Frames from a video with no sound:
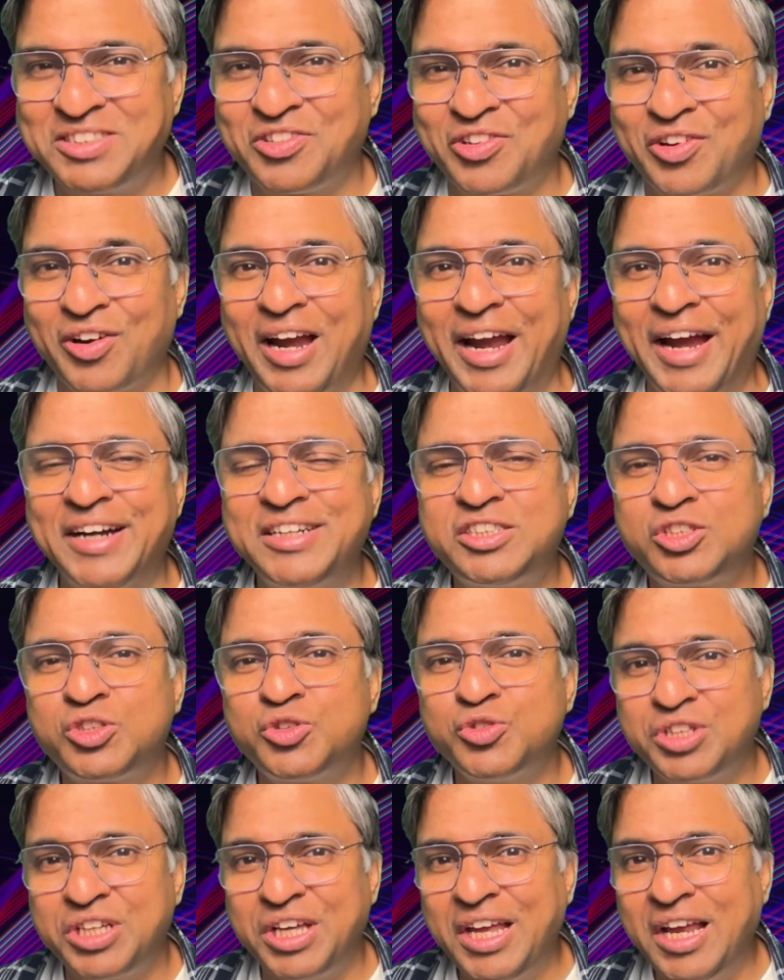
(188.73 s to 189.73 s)
this relates
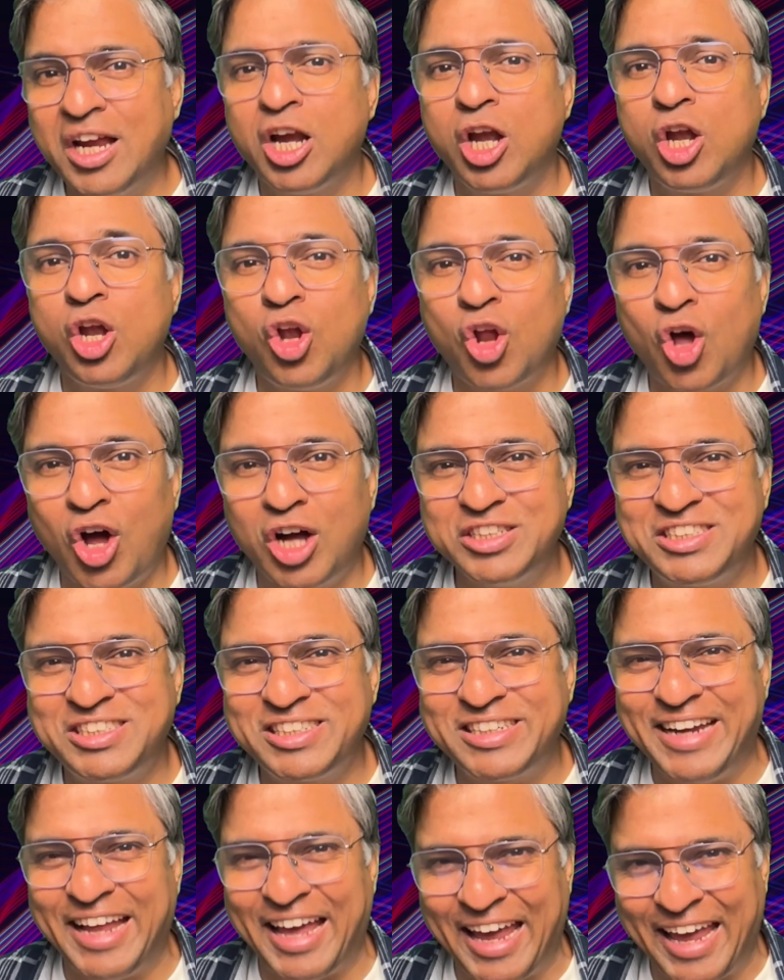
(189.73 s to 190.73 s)
to the
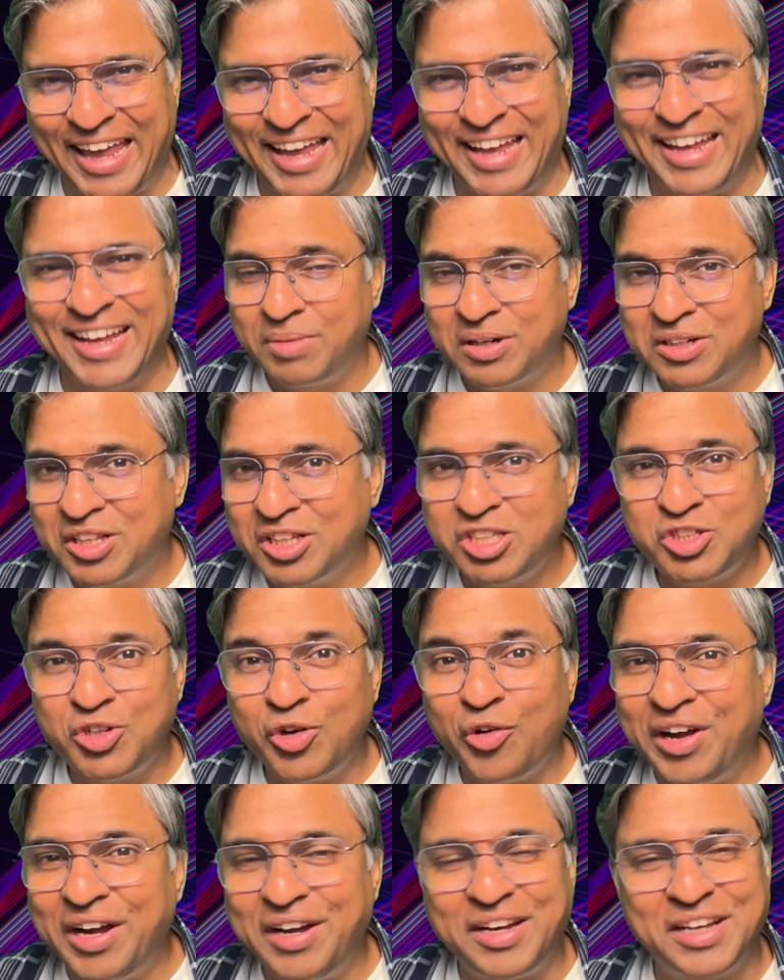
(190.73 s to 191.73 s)
launch day. But the
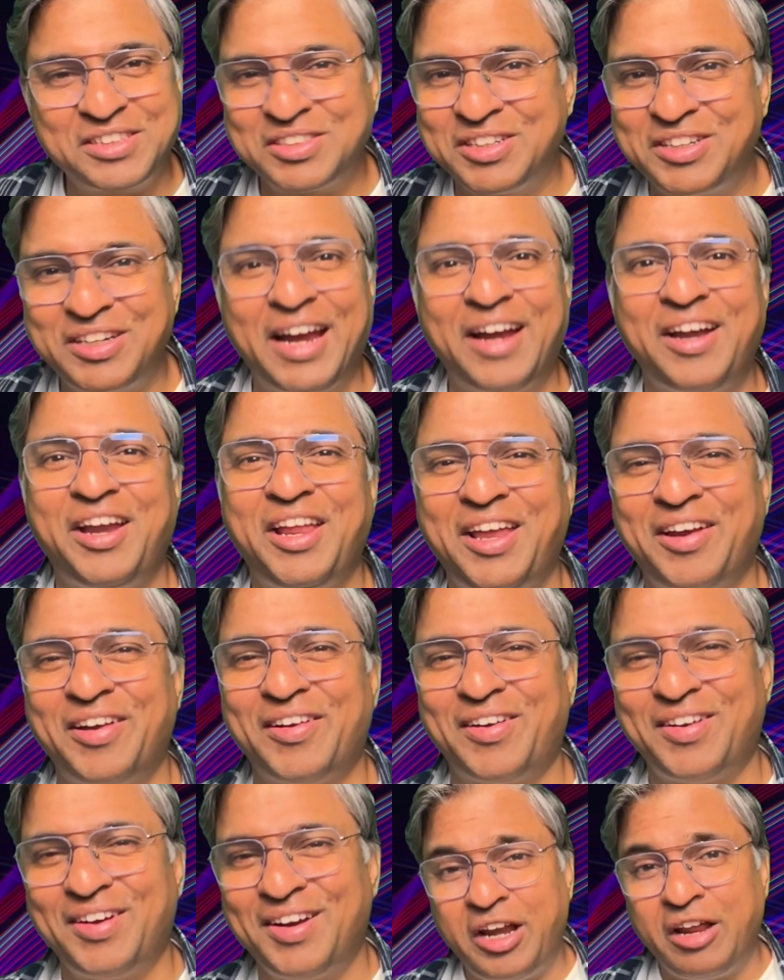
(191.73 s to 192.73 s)
story doesn't end
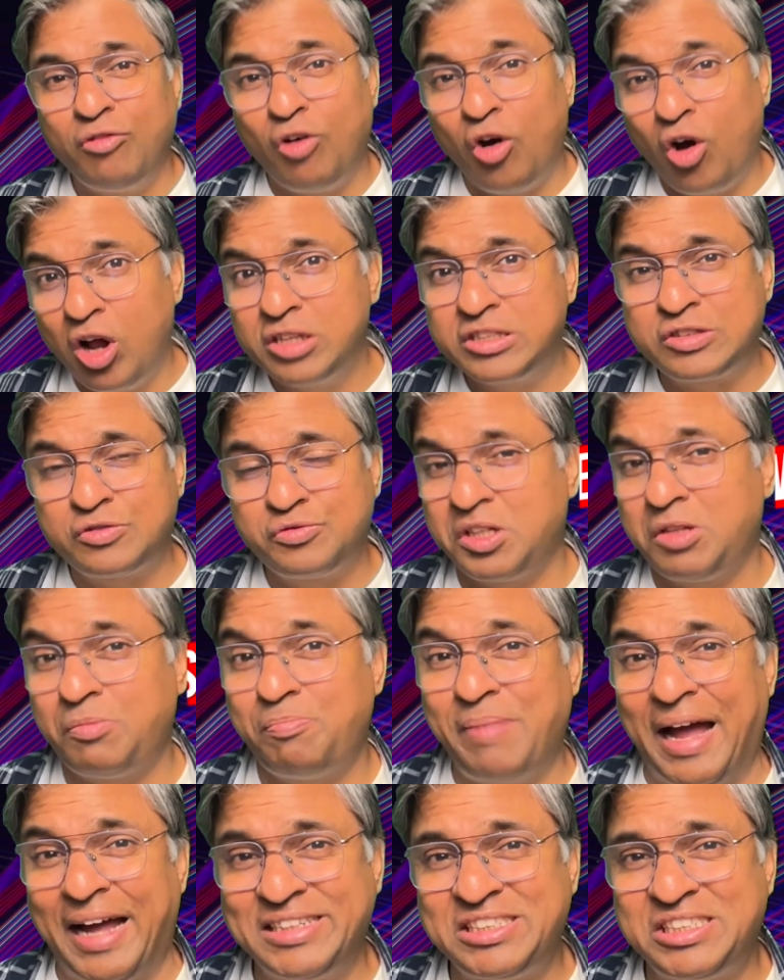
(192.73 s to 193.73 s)
here. It evolves
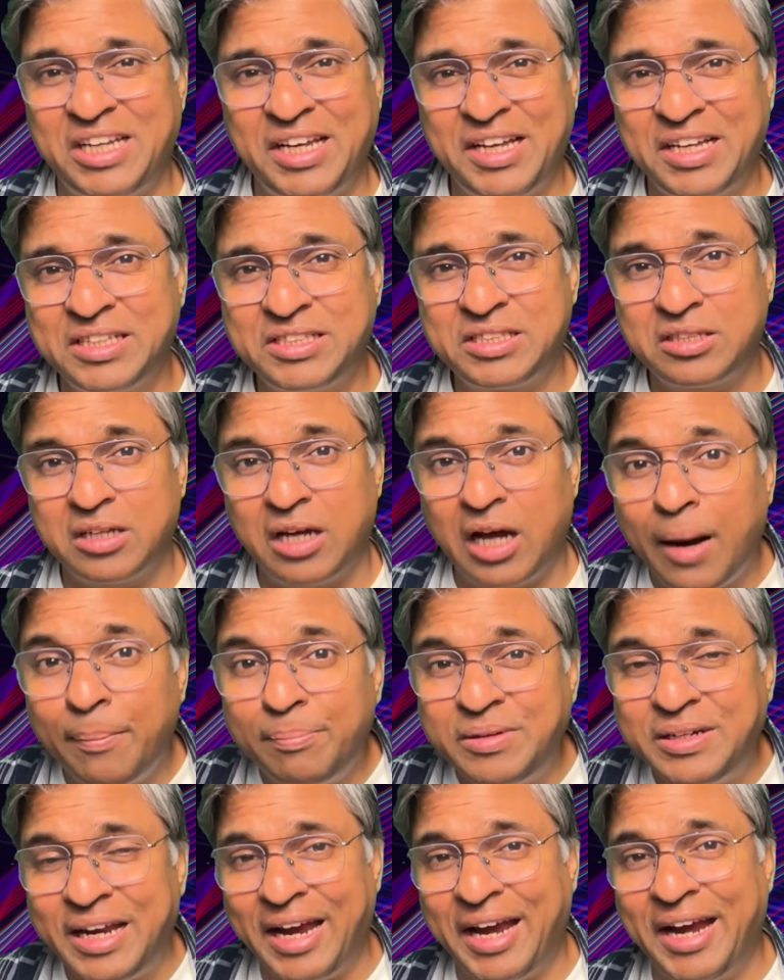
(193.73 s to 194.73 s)
with patches,
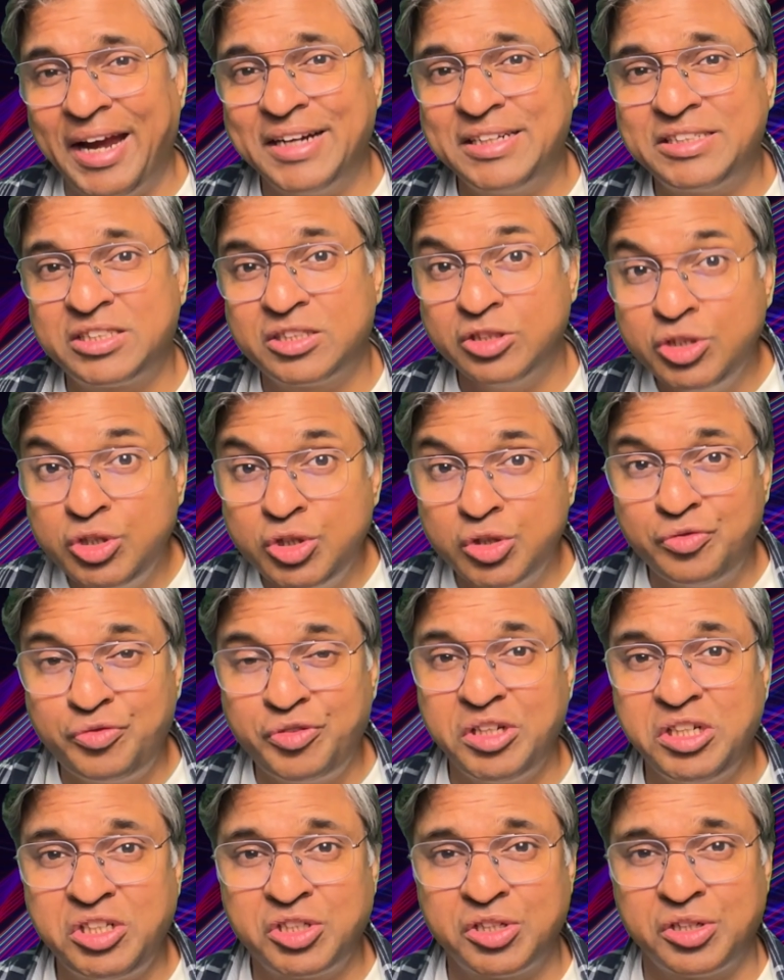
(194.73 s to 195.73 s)
updates, new
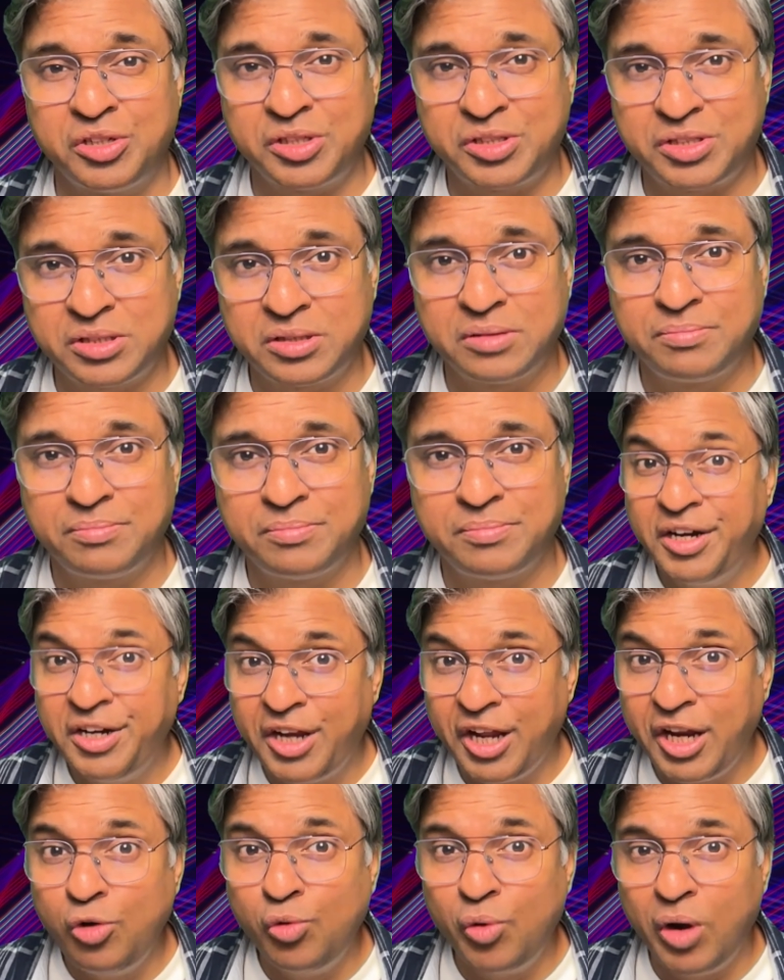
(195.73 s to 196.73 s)
features,
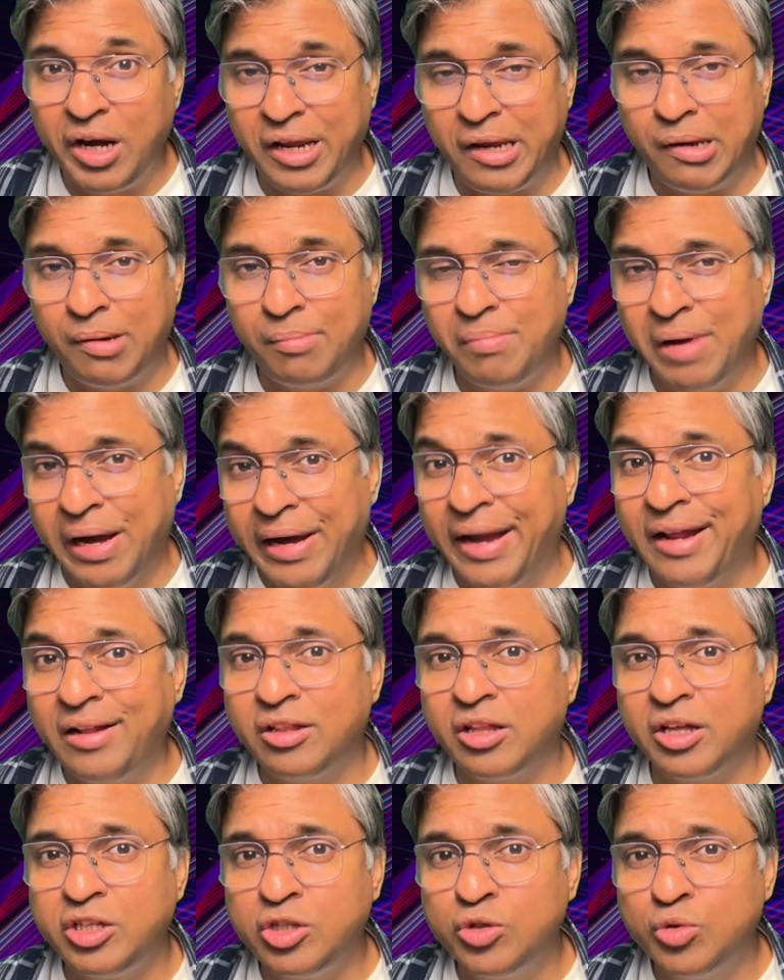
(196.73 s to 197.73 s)
continually
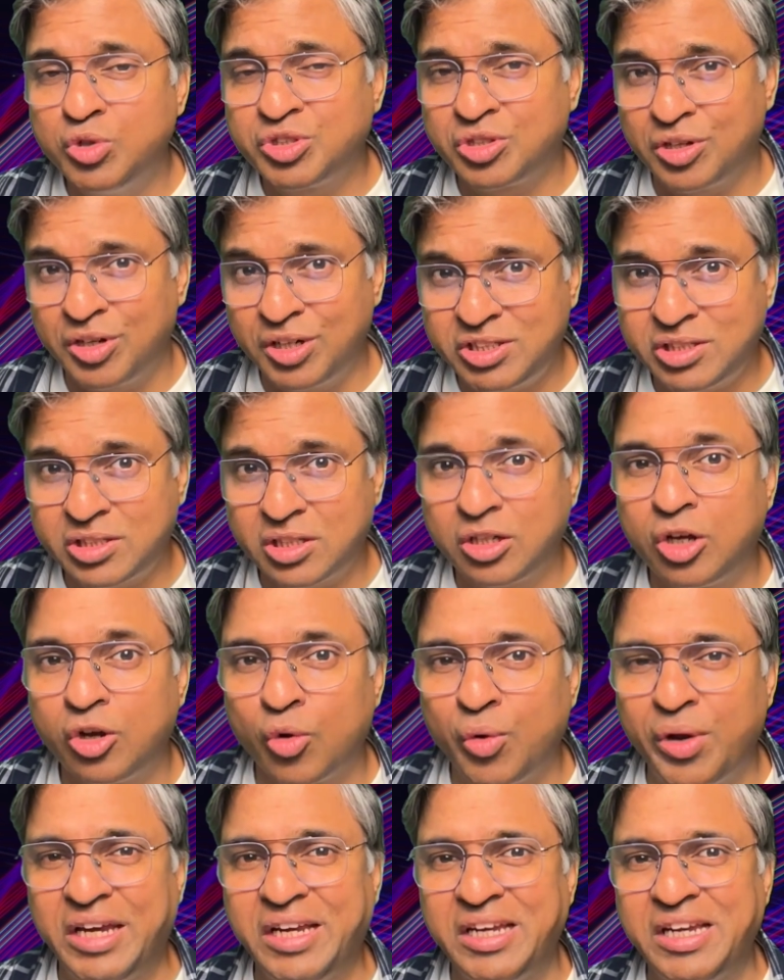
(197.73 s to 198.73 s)
meeting the user's
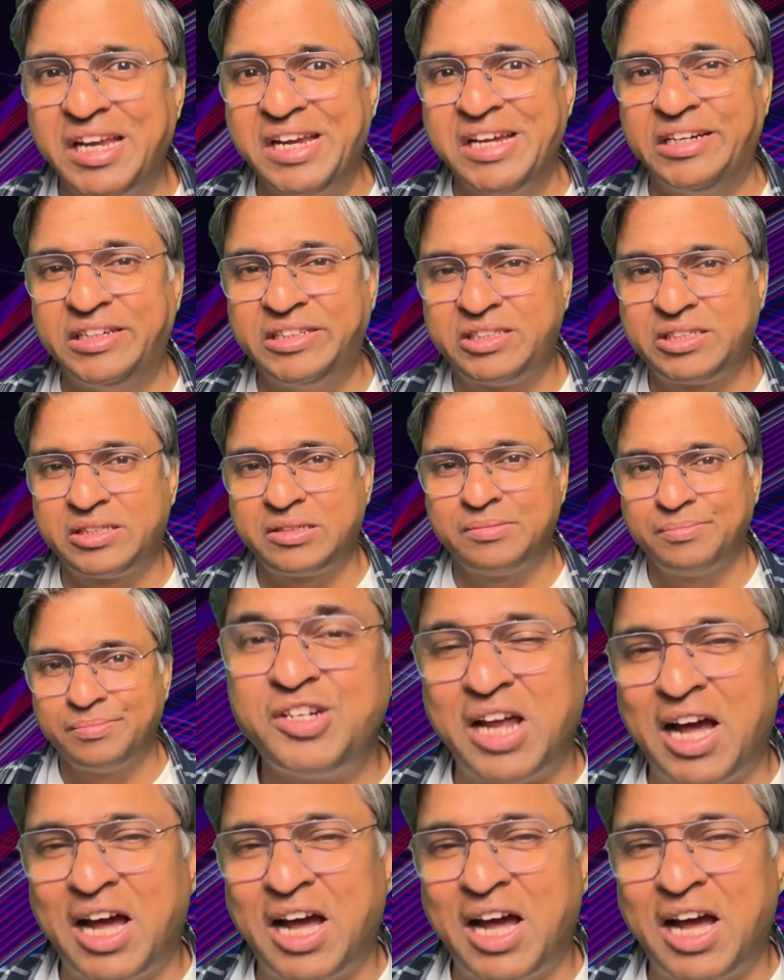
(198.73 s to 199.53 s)
growing needs.